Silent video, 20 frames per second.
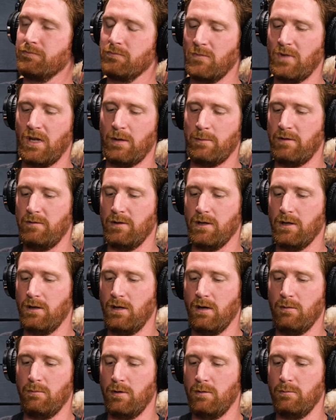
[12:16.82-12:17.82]
I'm having a
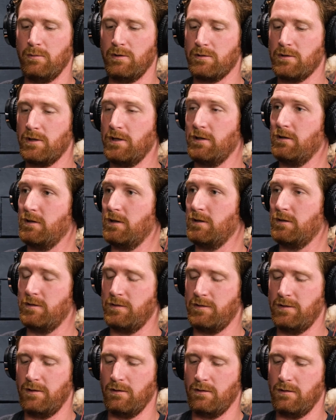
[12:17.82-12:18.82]
dumb moment trying to get
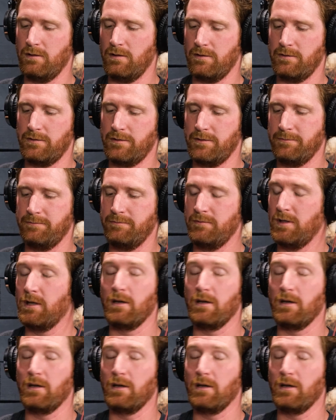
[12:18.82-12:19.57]
this thing on here, so hang